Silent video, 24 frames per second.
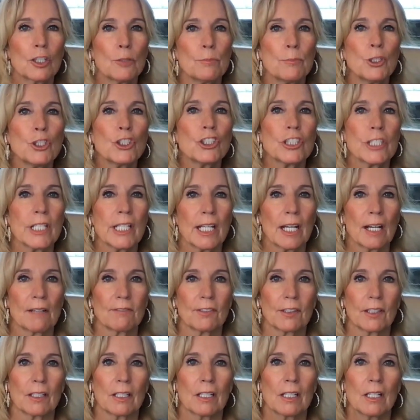A community
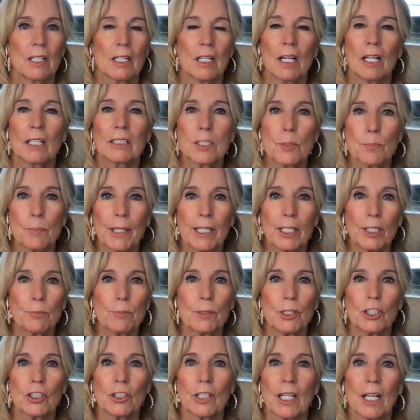effort. It's a big
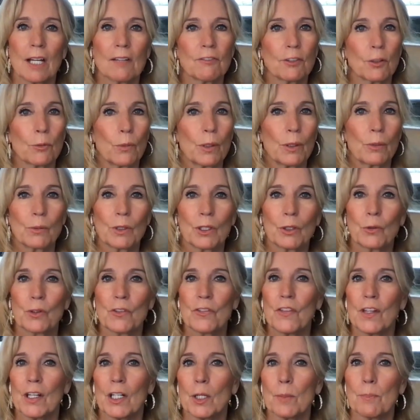community effort. We work
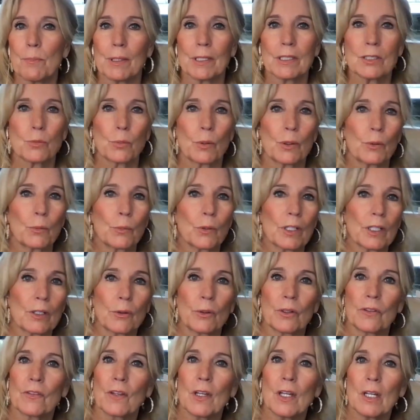with therapists. We work
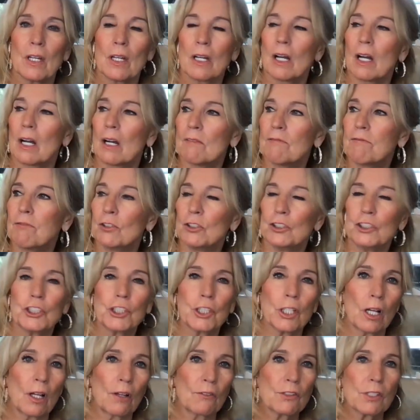with food
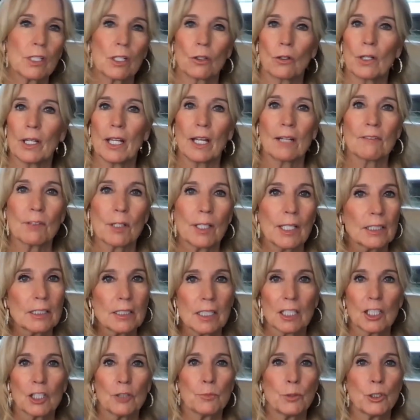shelves. It's
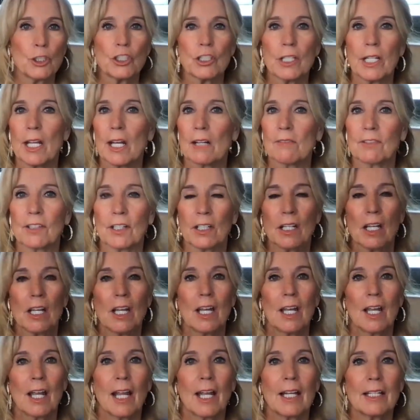a community effort,
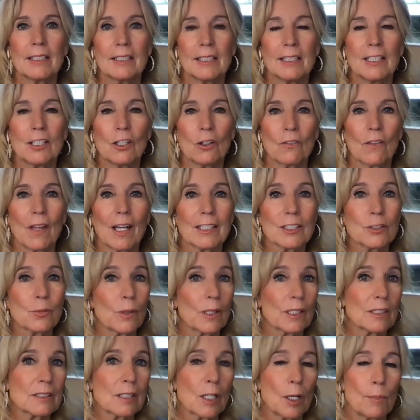and that's
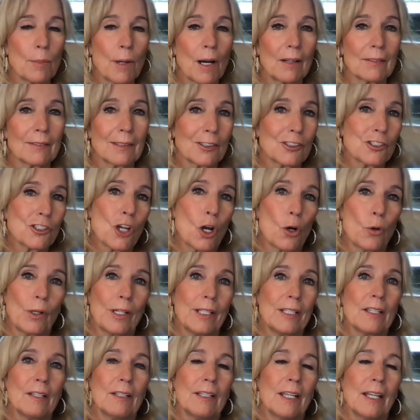what it's all about. There's no
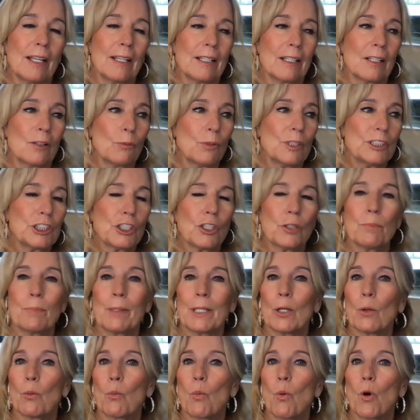we shouldn't
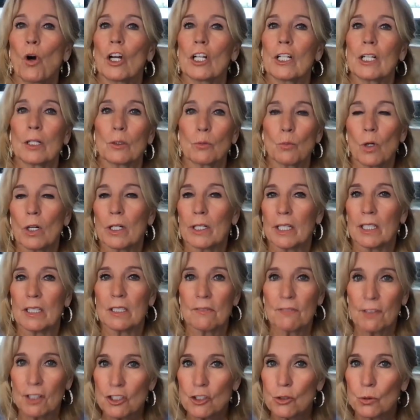be a one-on-one
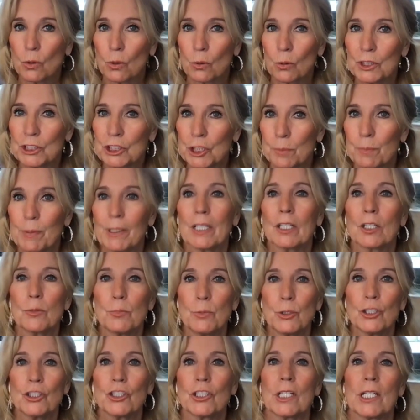individual. We should be a
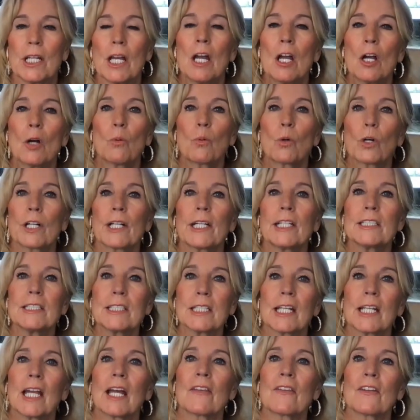community working
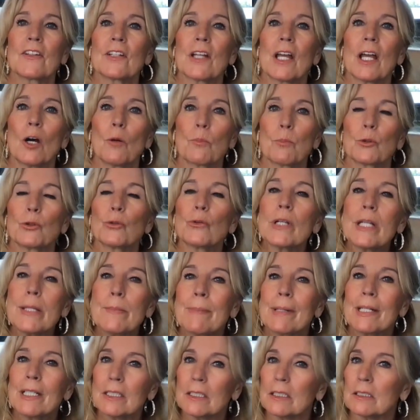together to help
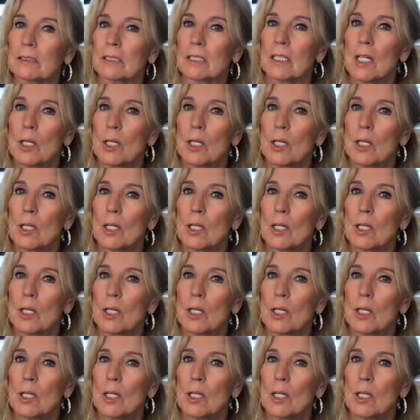rebuild